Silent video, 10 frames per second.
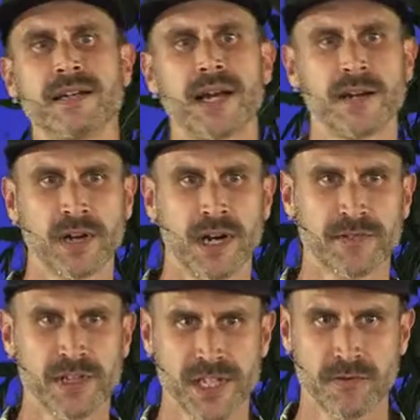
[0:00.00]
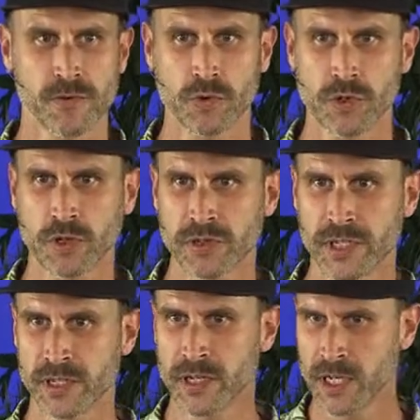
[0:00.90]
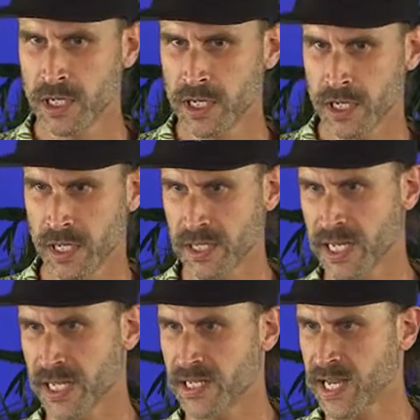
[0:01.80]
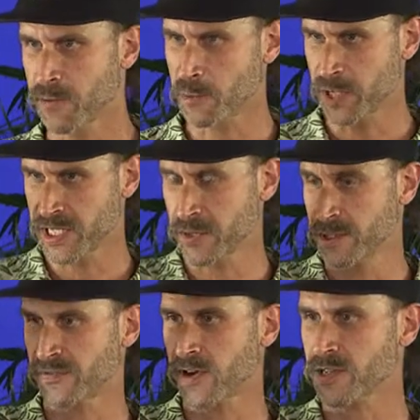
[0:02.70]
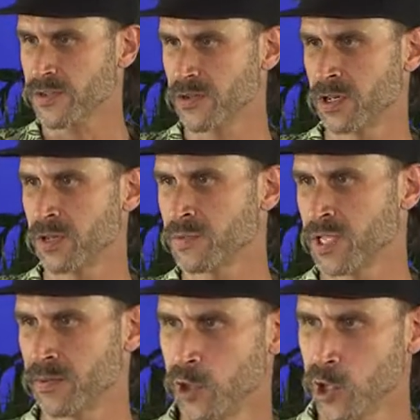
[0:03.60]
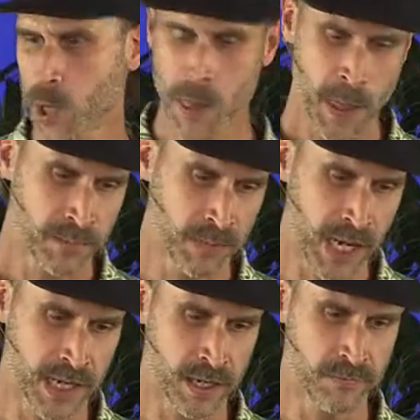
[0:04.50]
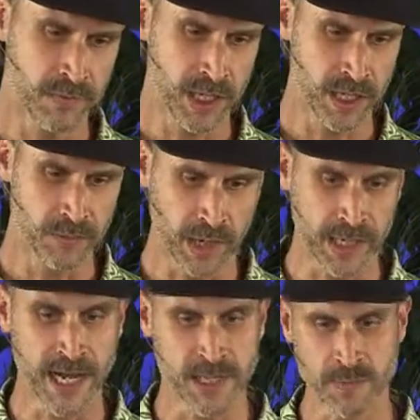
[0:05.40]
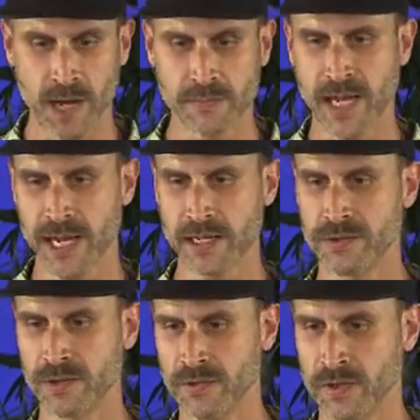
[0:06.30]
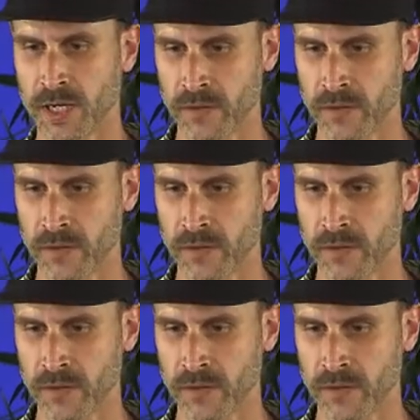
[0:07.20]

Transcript: kind of went off to save the world, and his kids came up in a series of foster homes. And my, um, it, eh, my dad's mom died uh,